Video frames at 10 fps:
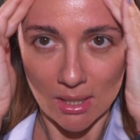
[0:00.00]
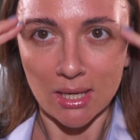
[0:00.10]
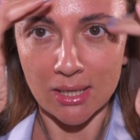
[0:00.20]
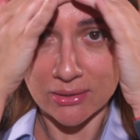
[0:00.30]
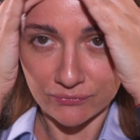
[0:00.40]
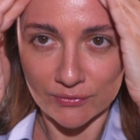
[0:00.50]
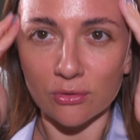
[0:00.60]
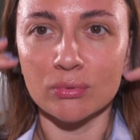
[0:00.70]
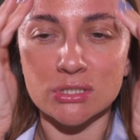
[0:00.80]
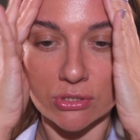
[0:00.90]
And I feel
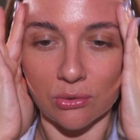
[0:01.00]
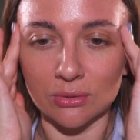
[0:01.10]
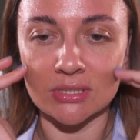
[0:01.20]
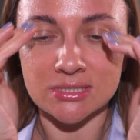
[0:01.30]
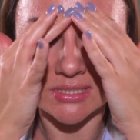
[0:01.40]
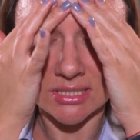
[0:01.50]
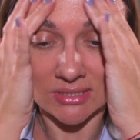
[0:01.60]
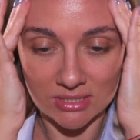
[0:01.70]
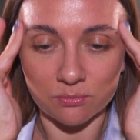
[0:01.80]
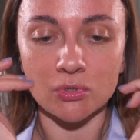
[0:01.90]
with all these
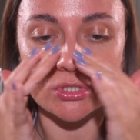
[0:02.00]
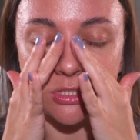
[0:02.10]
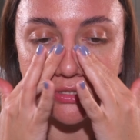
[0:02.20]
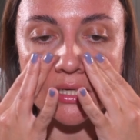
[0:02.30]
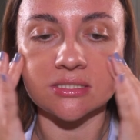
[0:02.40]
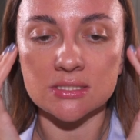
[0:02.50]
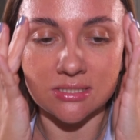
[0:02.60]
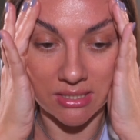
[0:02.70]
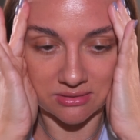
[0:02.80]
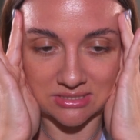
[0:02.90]
tinted moisturizers
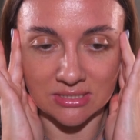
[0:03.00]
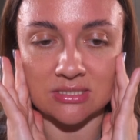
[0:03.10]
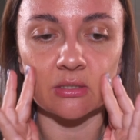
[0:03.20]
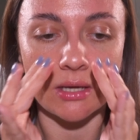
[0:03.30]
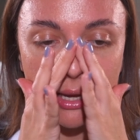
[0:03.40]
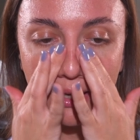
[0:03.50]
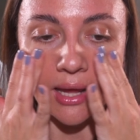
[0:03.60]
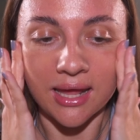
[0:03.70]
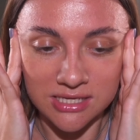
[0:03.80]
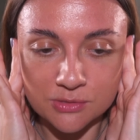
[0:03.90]
and tinted
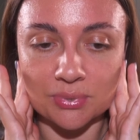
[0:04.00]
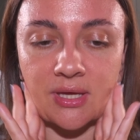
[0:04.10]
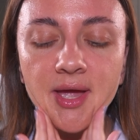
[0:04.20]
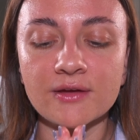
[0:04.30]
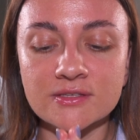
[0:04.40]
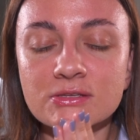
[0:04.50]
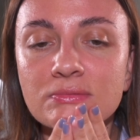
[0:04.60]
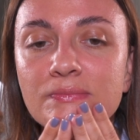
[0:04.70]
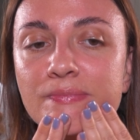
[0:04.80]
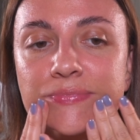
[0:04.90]
SPFs,
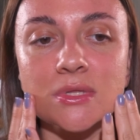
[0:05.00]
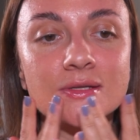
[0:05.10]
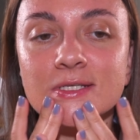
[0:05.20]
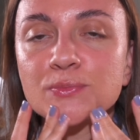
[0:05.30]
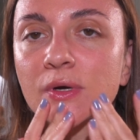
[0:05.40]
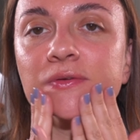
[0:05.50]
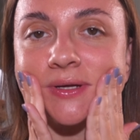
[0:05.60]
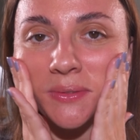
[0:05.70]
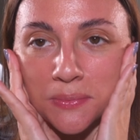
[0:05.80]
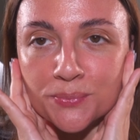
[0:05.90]
it's just
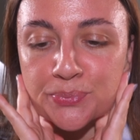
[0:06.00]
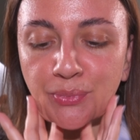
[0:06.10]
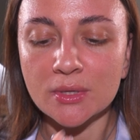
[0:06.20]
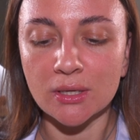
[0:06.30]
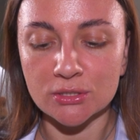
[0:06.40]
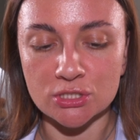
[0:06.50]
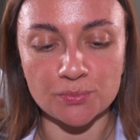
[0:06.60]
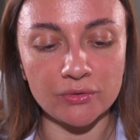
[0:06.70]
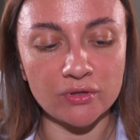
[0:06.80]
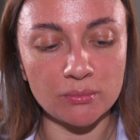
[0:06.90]
perfect. Just
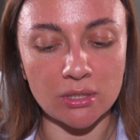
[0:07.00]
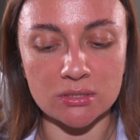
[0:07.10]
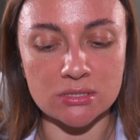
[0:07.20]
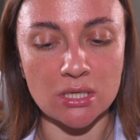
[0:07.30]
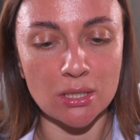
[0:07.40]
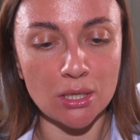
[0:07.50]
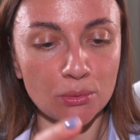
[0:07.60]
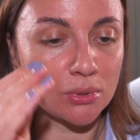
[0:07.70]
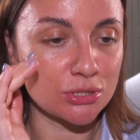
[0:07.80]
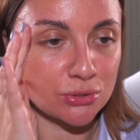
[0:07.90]
perfect because
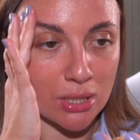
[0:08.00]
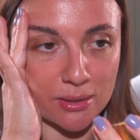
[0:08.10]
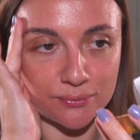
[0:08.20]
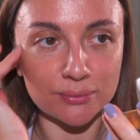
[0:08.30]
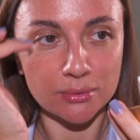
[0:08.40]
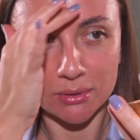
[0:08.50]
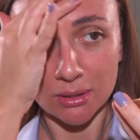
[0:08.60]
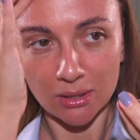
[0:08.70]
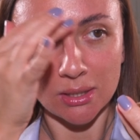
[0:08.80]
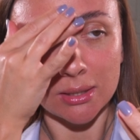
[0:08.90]
we do have
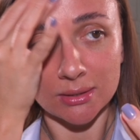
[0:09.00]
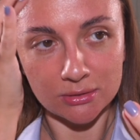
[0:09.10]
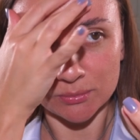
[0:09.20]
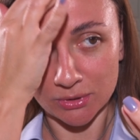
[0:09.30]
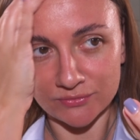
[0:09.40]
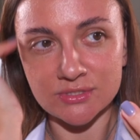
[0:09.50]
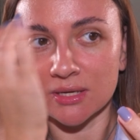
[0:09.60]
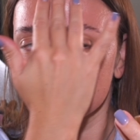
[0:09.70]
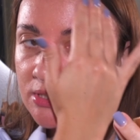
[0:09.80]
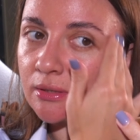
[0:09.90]
a little bit of
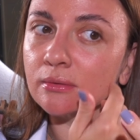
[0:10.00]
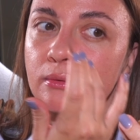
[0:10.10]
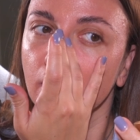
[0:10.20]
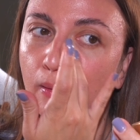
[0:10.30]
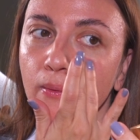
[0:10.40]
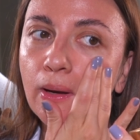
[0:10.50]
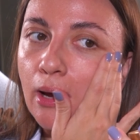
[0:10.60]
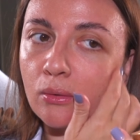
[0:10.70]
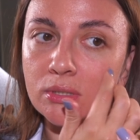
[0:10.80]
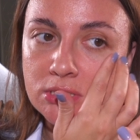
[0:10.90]
something on
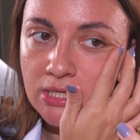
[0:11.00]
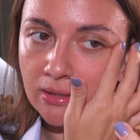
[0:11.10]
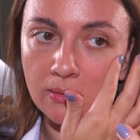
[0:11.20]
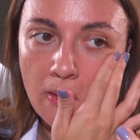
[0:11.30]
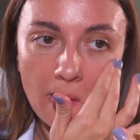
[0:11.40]
our skin.